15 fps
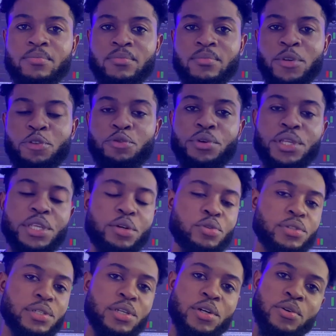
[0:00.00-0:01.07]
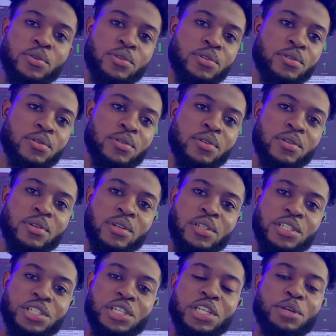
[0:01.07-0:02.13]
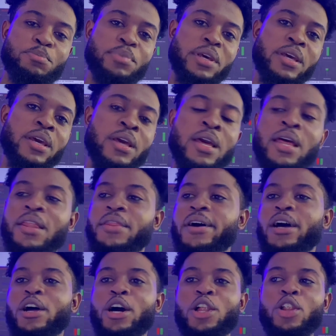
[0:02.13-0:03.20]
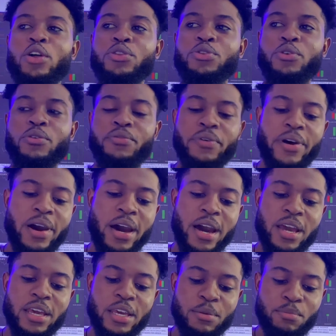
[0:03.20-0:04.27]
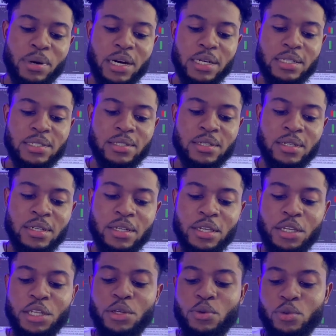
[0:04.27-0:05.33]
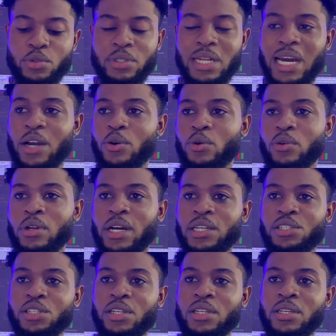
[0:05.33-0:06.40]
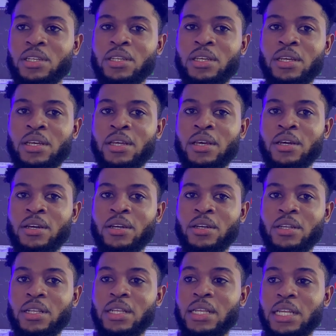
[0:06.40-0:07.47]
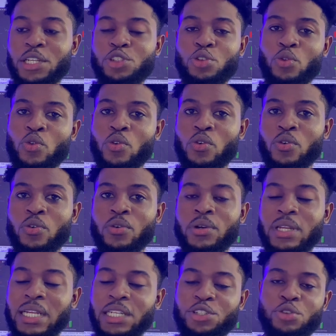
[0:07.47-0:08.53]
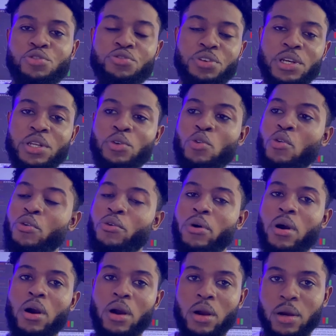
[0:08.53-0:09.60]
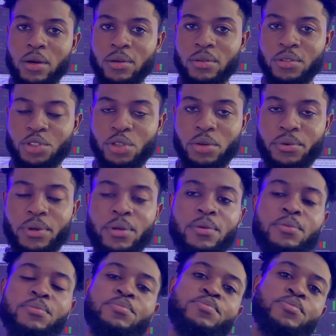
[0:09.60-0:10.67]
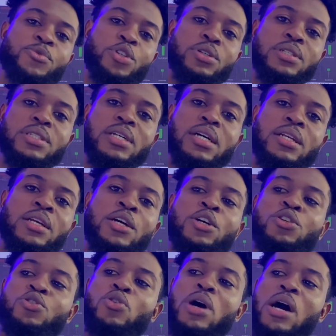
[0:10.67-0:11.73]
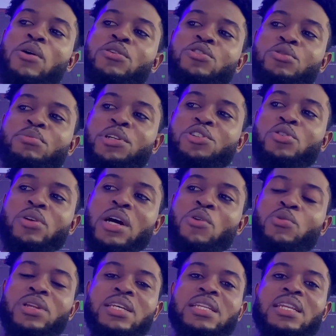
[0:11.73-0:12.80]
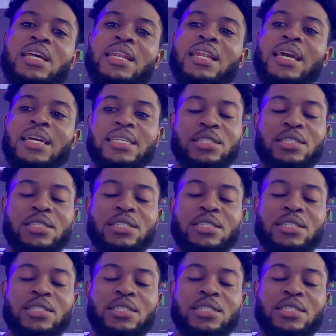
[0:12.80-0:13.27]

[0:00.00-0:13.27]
retail sales, GDP. There are a lot of high impact news that could actually let your trade go wrong. Sorry, you understand? So I want to make sure that within the next